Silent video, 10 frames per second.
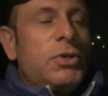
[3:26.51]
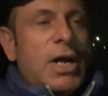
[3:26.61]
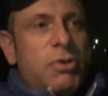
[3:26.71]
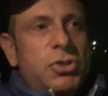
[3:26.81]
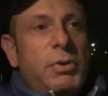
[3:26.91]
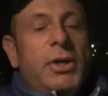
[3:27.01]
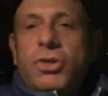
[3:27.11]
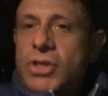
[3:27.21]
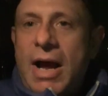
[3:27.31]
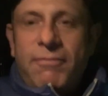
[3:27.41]
which I was doing
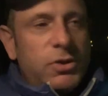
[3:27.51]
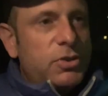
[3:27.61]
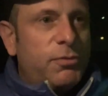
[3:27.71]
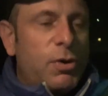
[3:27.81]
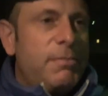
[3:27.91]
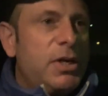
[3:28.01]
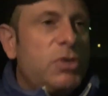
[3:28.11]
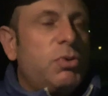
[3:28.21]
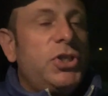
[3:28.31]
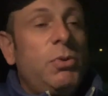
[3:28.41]
her job for those 40
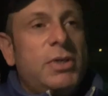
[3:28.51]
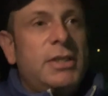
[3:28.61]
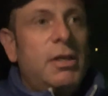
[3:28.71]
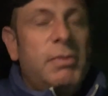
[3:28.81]
minutes where she wasn't